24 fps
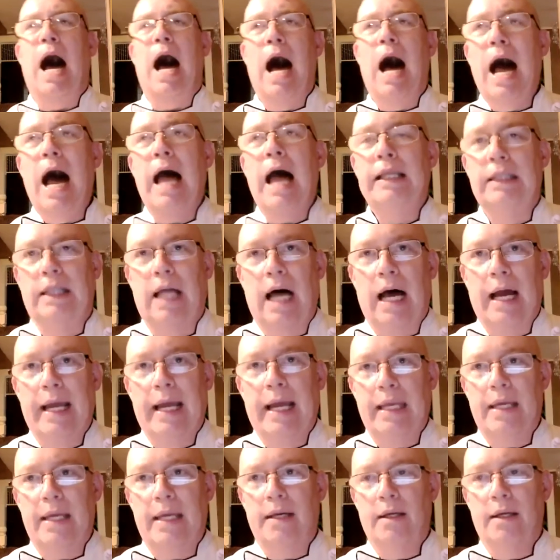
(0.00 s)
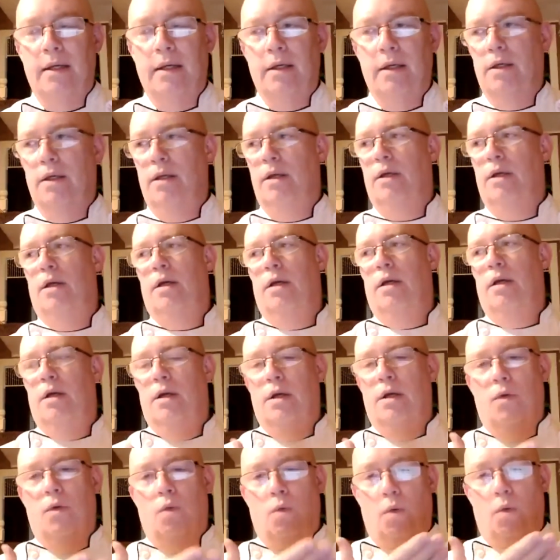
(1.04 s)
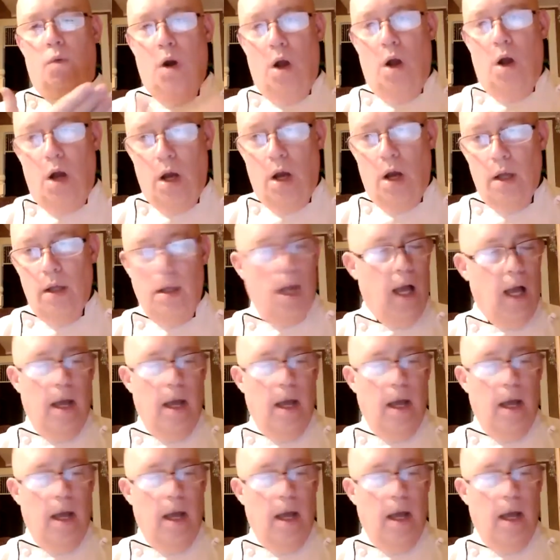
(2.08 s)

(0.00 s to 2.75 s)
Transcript: I like raw.